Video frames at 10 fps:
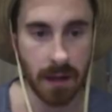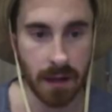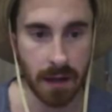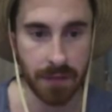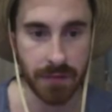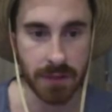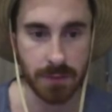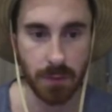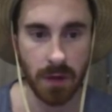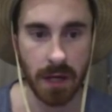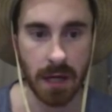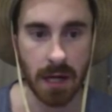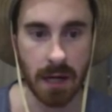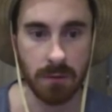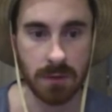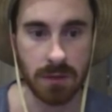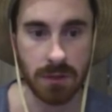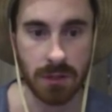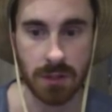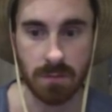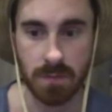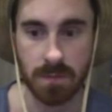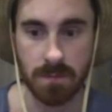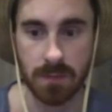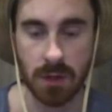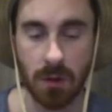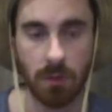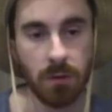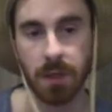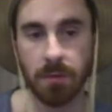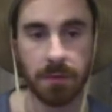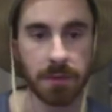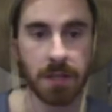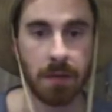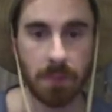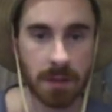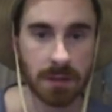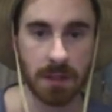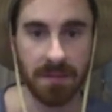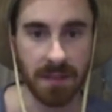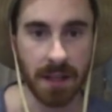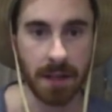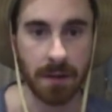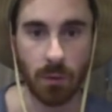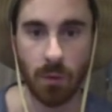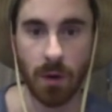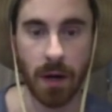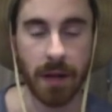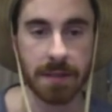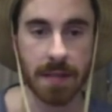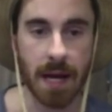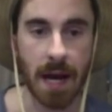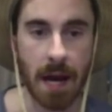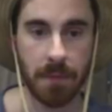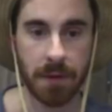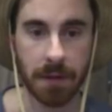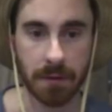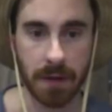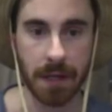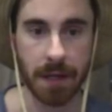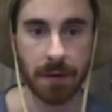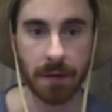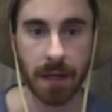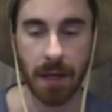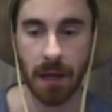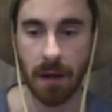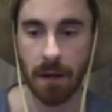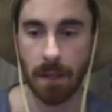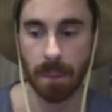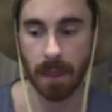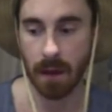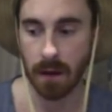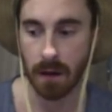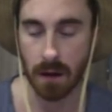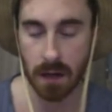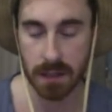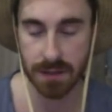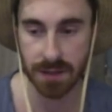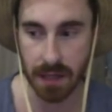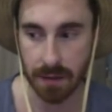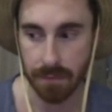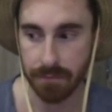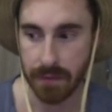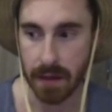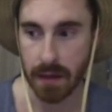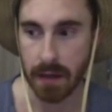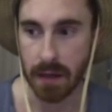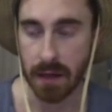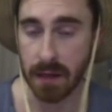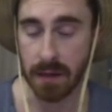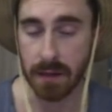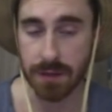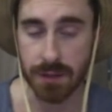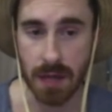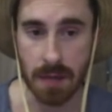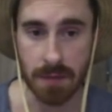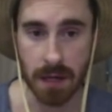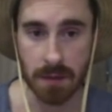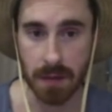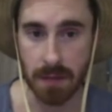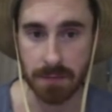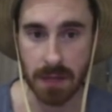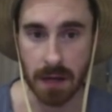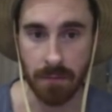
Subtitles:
at this point, I was just totally beside myself. Like, what is happening right now? And honestly, it just came down to prep time.